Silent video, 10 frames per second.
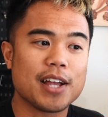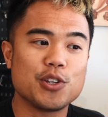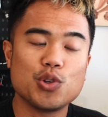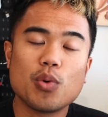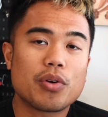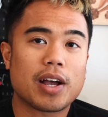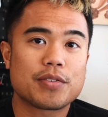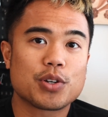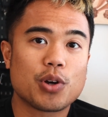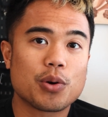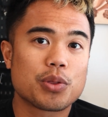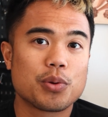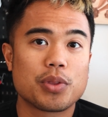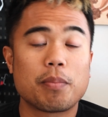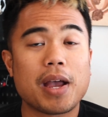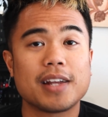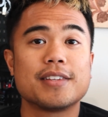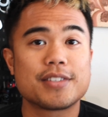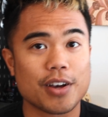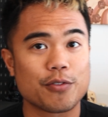and you won't have to go through the pain
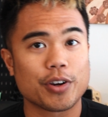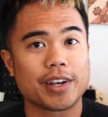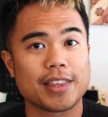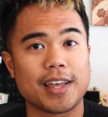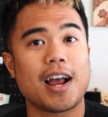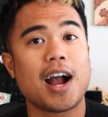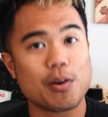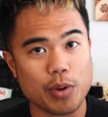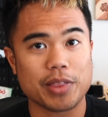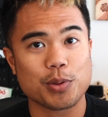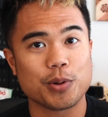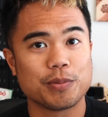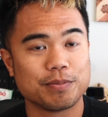and suffering that I went through.